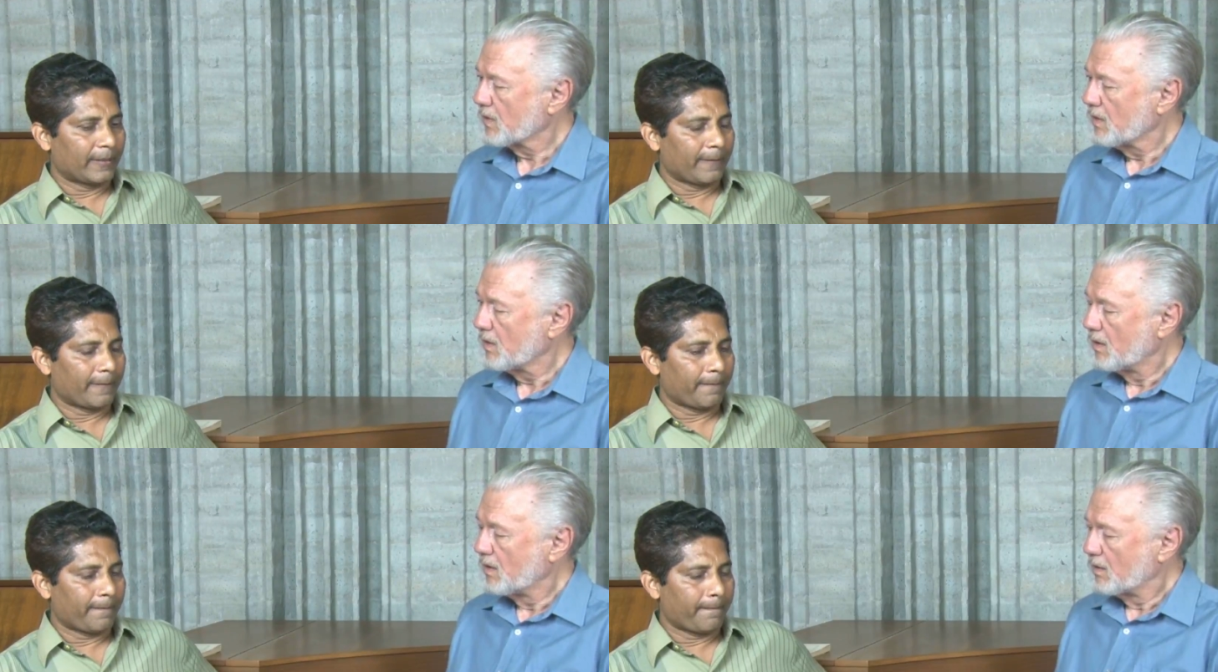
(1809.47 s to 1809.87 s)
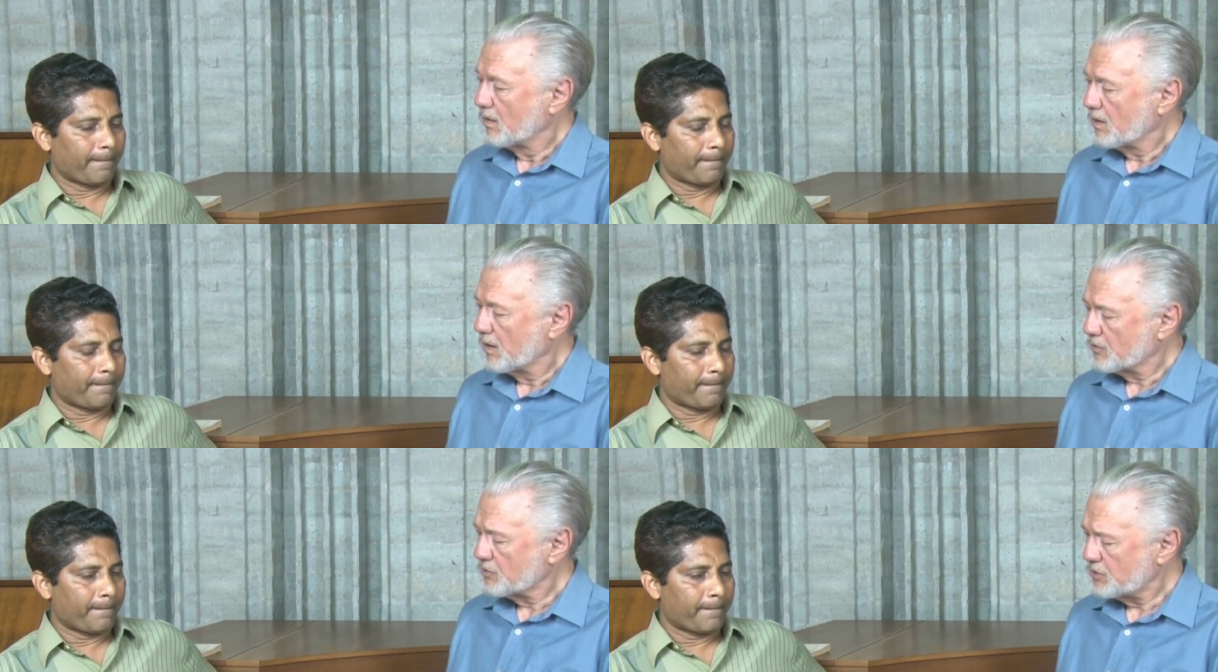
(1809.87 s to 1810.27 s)
Speaker 1: Now
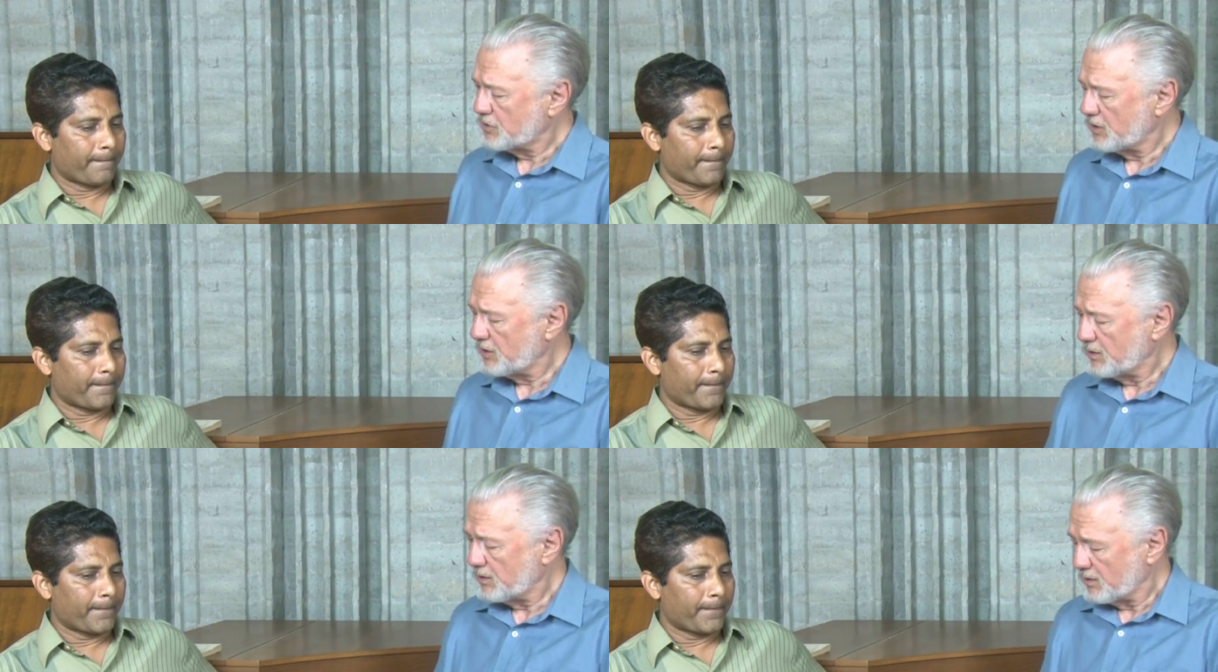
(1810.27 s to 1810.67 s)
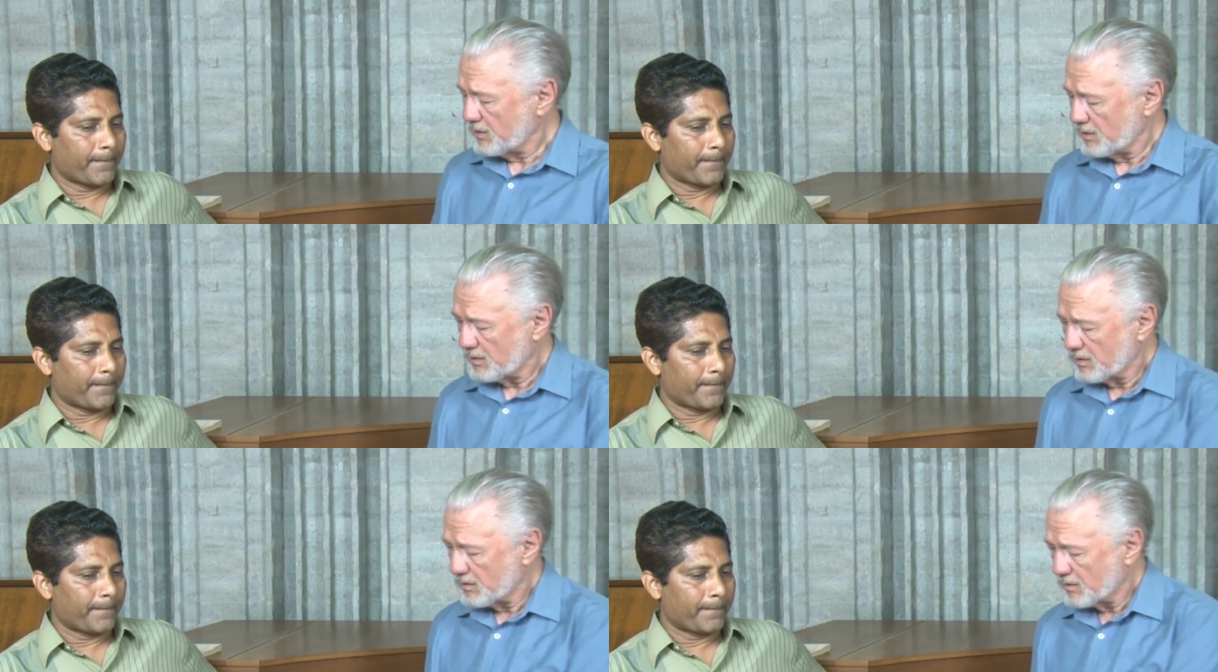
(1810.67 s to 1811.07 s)
she,
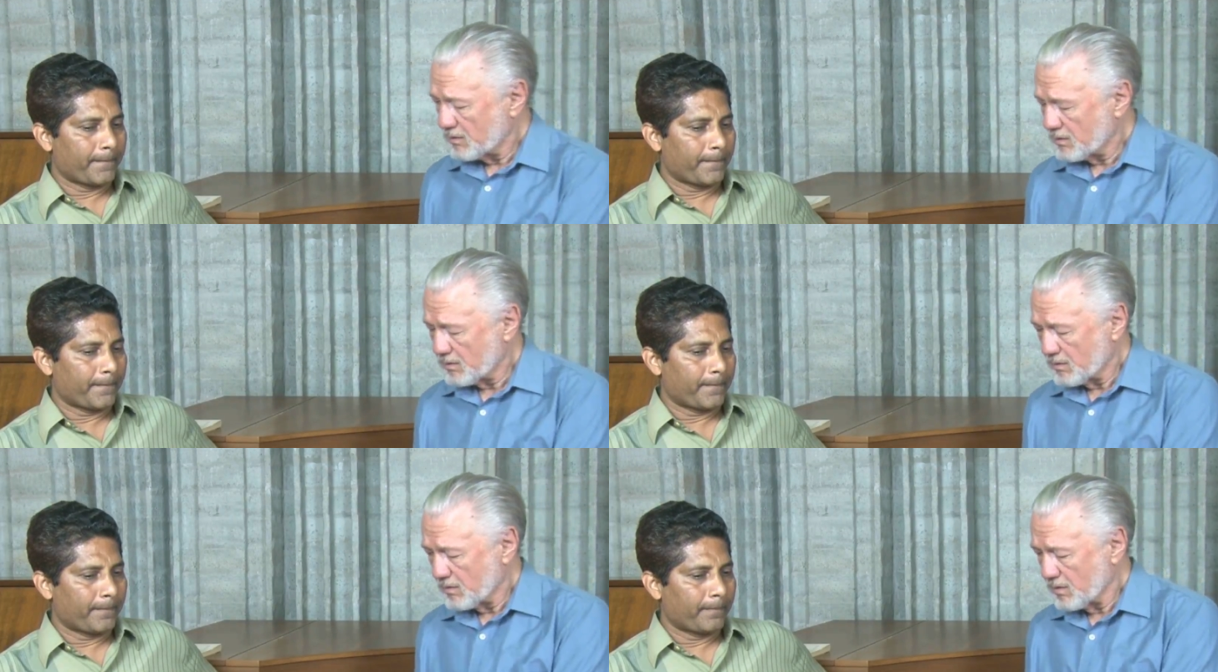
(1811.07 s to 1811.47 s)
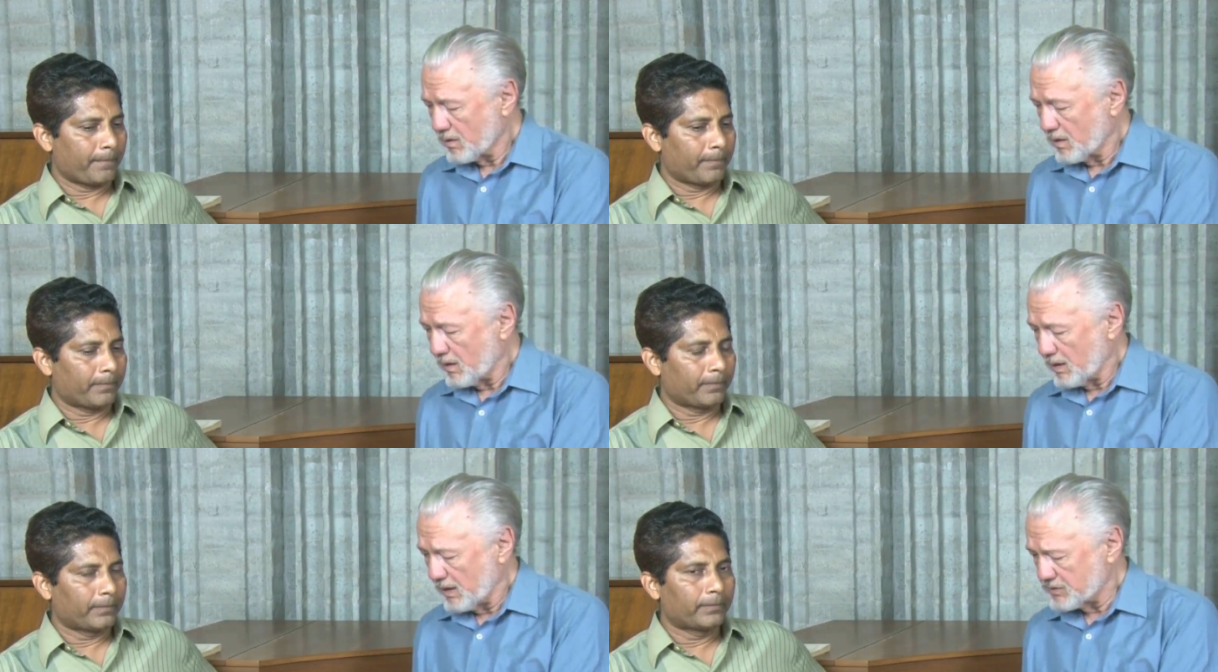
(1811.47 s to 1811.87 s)

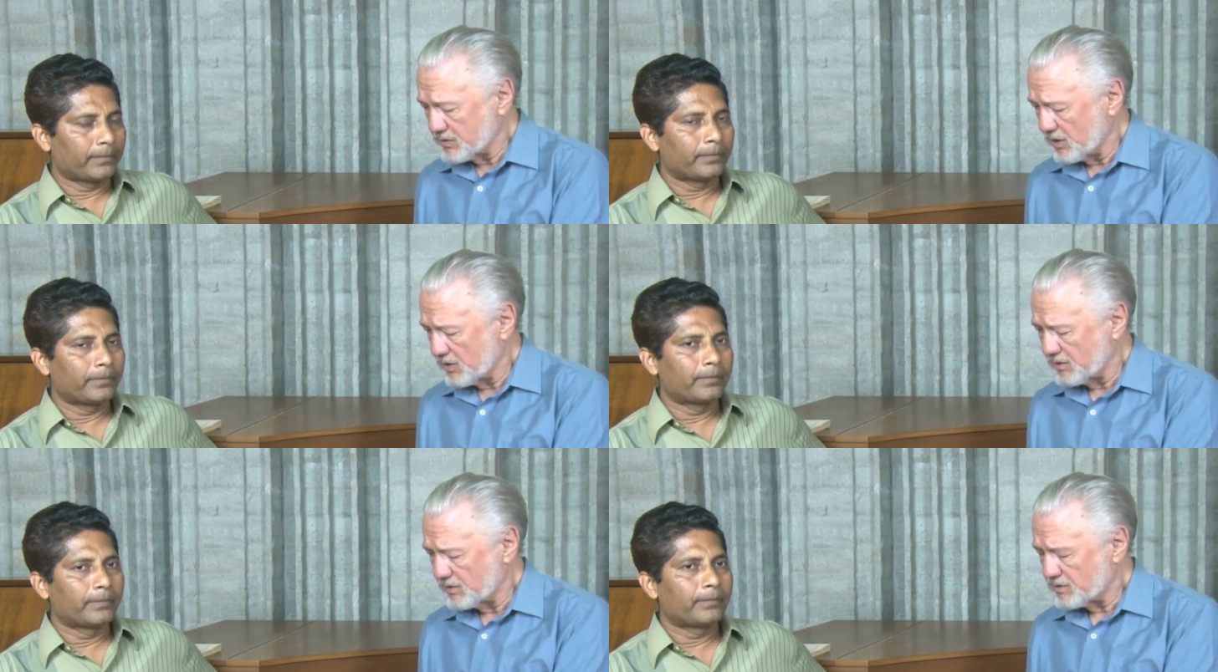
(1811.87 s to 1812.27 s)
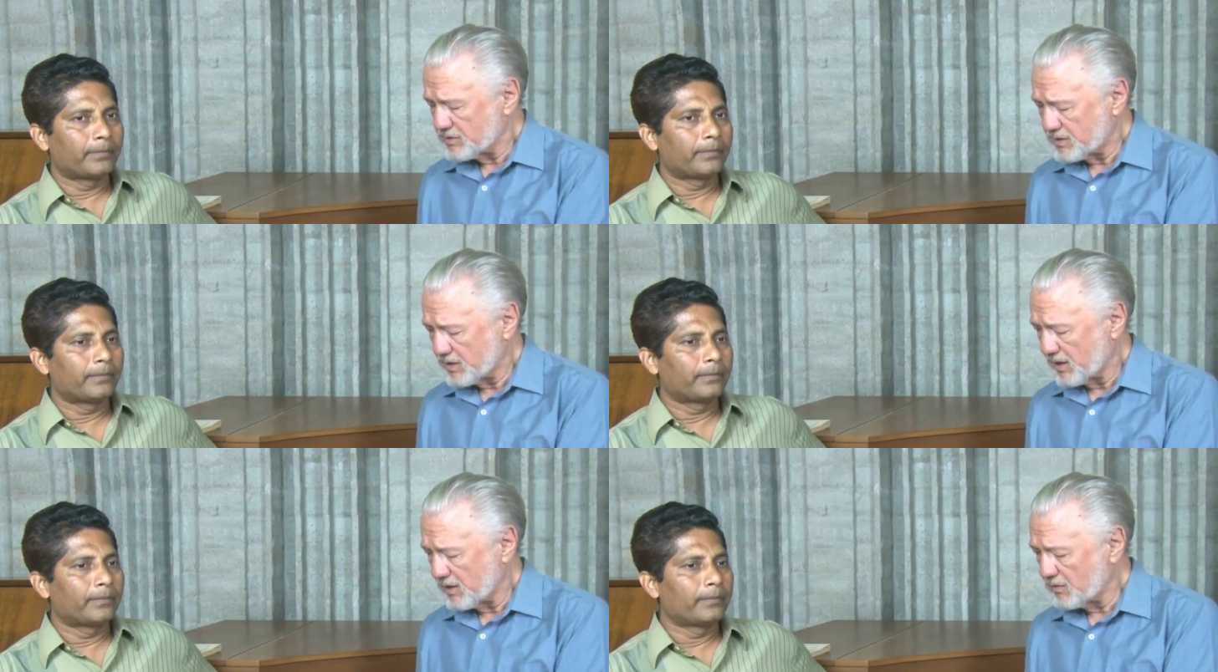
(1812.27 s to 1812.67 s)
as I
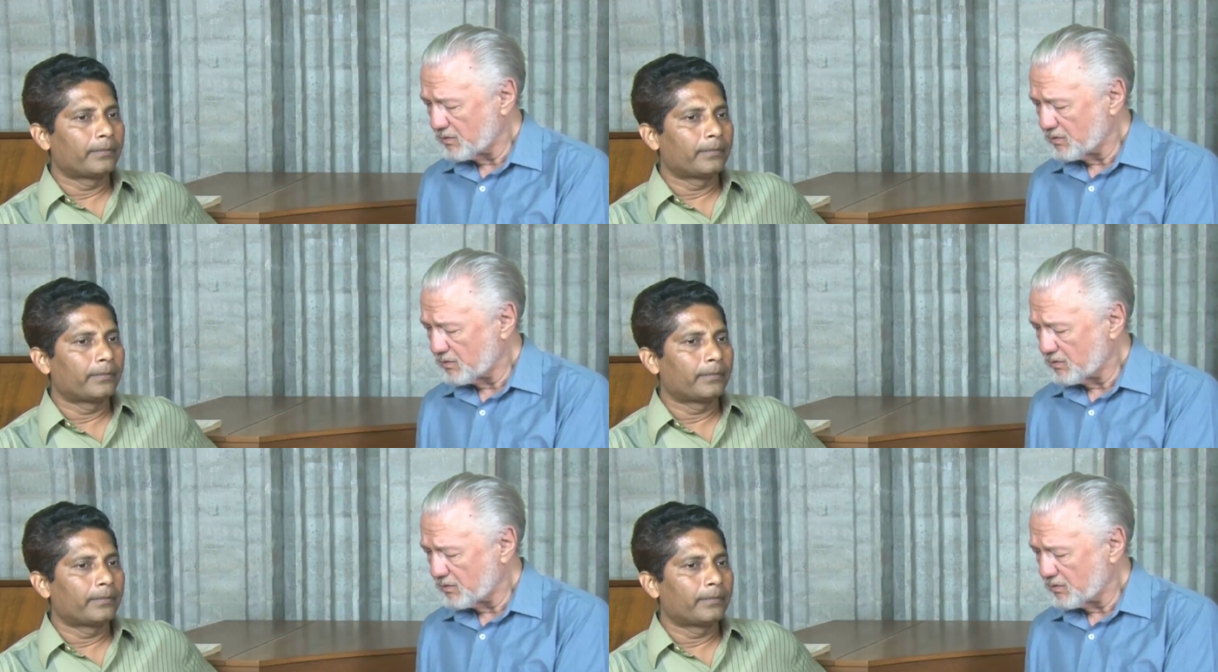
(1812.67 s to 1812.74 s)
understand,